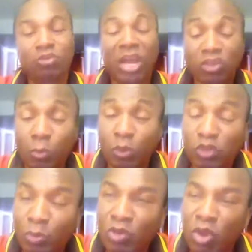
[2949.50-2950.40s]
You are
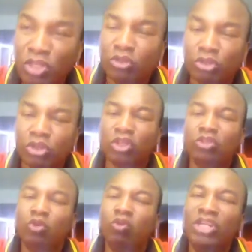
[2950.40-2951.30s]
supposed to be going to
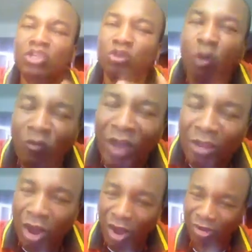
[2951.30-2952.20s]
church to
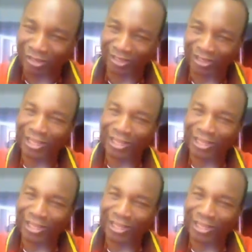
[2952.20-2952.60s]
discover God.